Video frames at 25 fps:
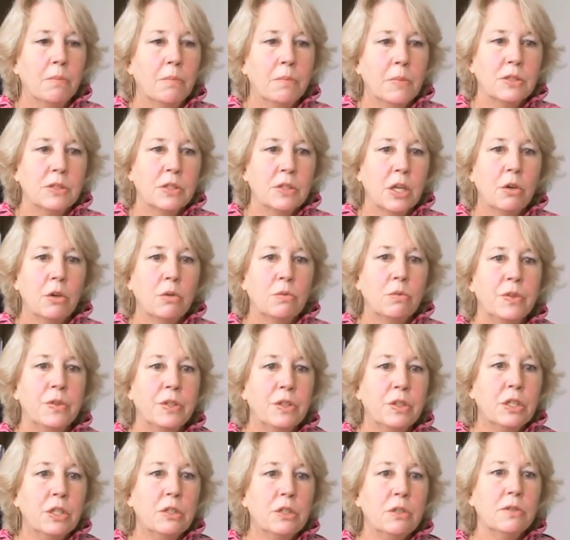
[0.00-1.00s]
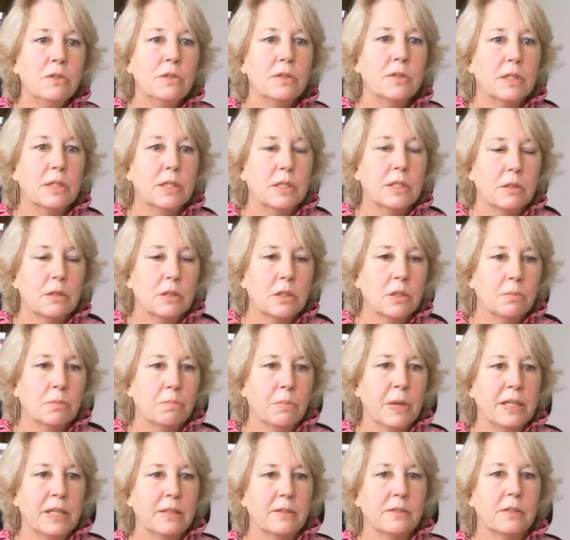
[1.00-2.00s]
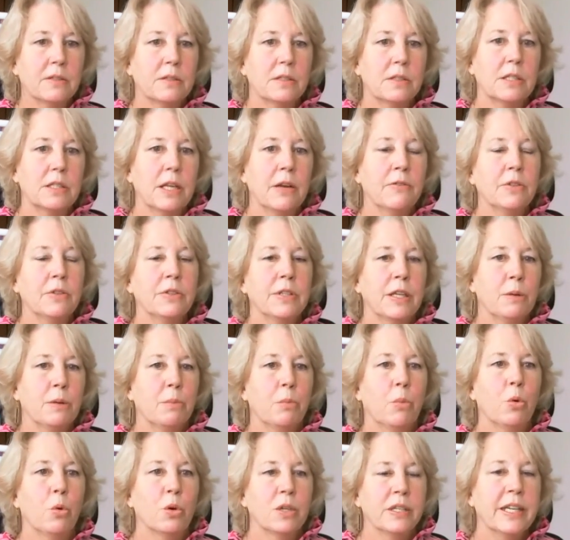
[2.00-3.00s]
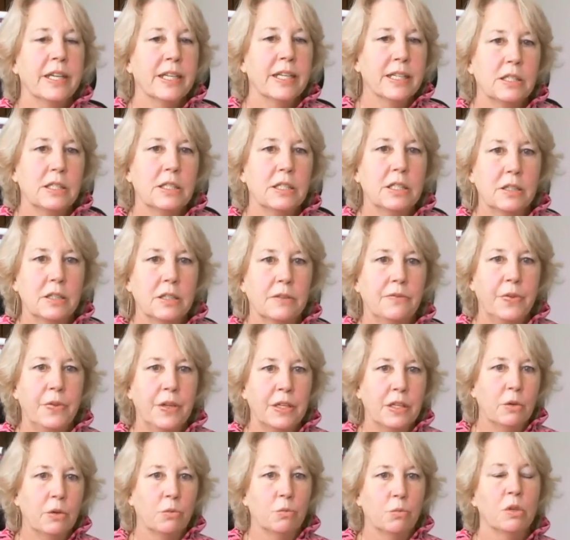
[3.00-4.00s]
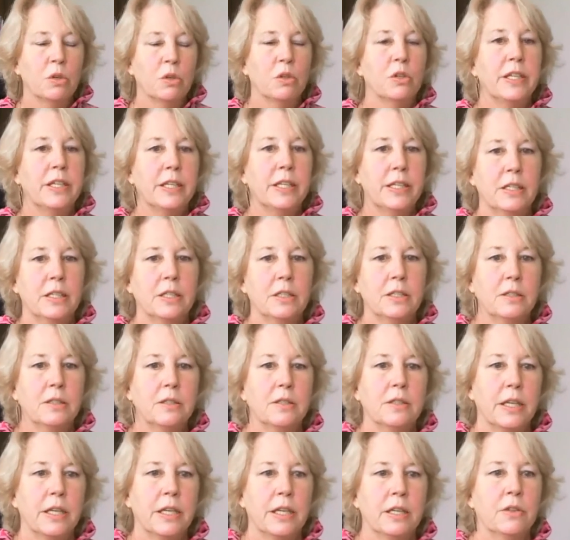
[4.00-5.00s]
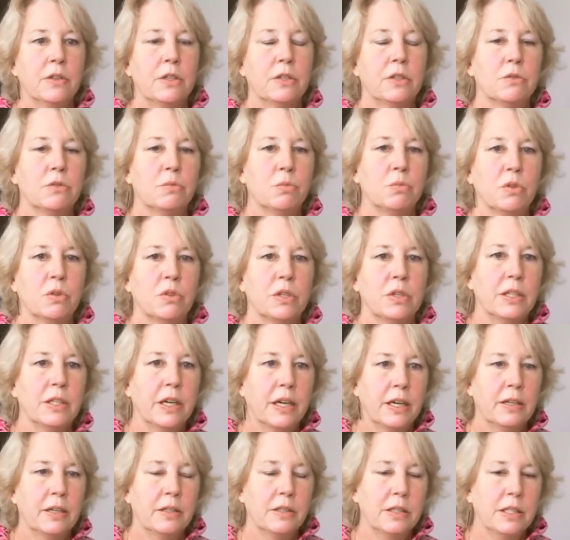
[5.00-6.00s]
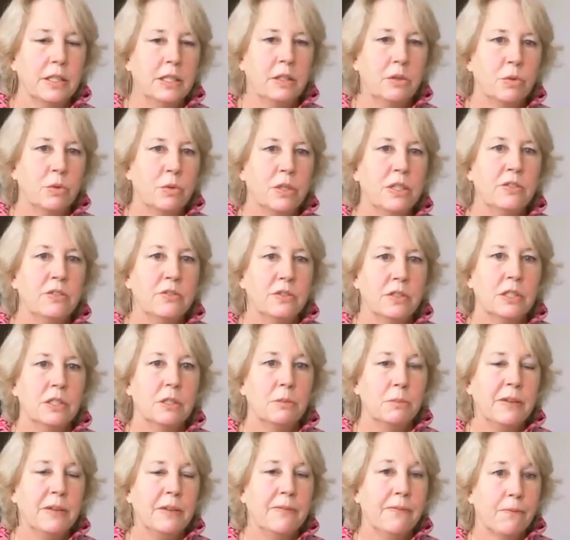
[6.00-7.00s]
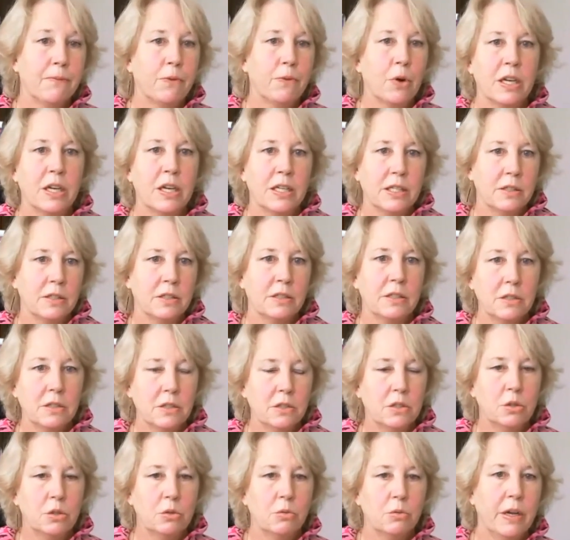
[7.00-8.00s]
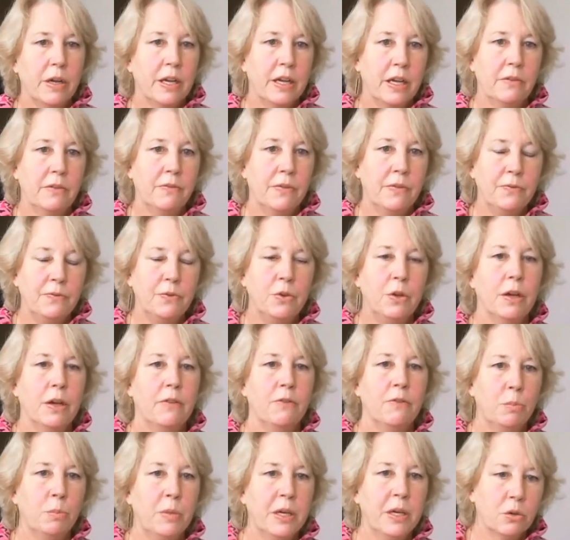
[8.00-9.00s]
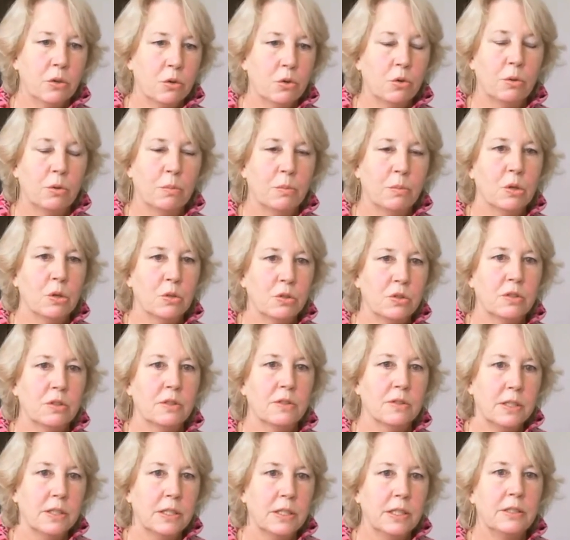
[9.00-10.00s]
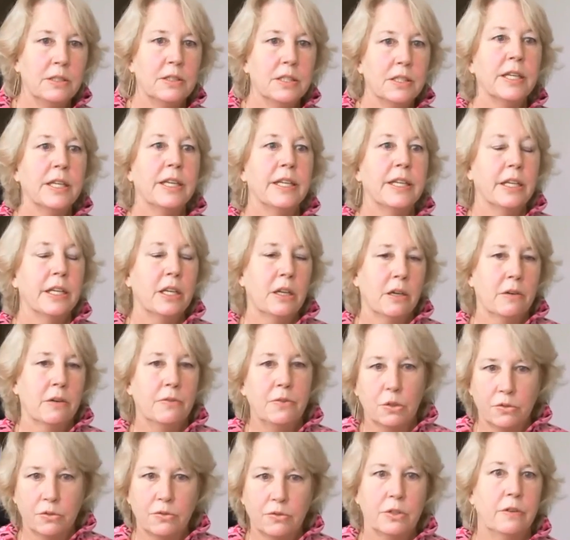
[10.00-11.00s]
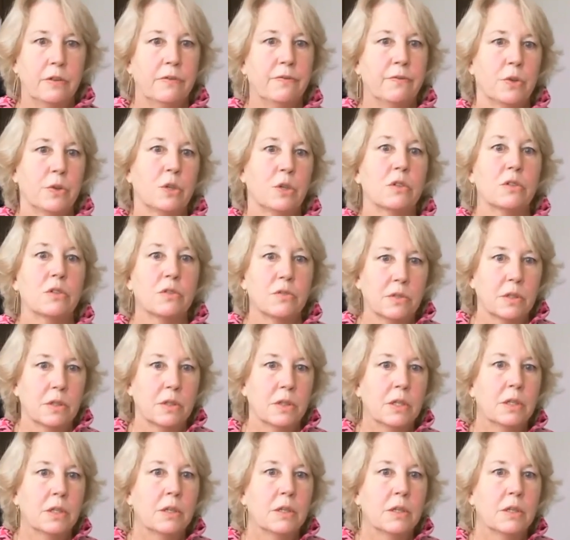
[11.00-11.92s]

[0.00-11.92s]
So the news makes everything more negative than it really is, and there's really not any reason to be frightened if you have a medical emergency, to take care of yourself first.